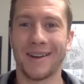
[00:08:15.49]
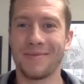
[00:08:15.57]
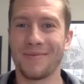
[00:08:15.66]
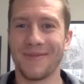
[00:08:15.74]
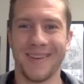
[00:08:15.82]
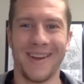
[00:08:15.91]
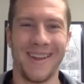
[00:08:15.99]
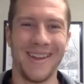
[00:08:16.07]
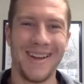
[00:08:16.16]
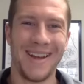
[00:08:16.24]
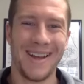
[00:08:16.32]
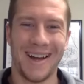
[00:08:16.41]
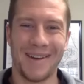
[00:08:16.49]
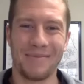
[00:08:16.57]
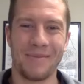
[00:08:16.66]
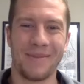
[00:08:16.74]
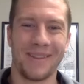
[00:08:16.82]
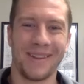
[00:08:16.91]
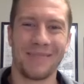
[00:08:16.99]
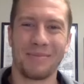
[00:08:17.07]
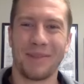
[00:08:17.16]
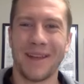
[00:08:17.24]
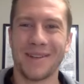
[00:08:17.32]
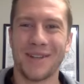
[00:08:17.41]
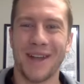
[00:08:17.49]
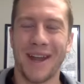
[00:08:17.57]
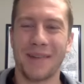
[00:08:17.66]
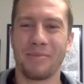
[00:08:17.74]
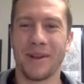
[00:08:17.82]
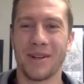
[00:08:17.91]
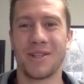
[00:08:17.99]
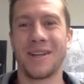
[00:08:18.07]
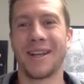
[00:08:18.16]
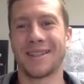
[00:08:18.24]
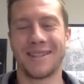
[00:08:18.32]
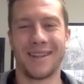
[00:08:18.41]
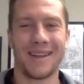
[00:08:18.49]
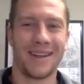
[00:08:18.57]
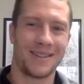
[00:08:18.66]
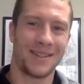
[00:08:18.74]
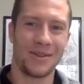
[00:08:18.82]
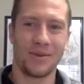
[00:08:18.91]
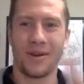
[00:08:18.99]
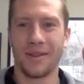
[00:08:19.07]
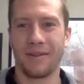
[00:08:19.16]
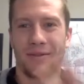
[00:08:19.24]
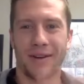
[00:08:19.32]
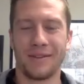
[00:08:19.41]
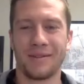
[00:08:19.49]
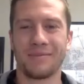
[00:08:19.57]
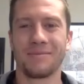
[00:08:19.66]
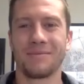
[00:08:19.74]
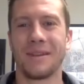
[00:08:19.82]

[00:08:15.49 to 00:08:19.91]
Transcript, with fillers: I'm plain Jane, but she gets to do all the fun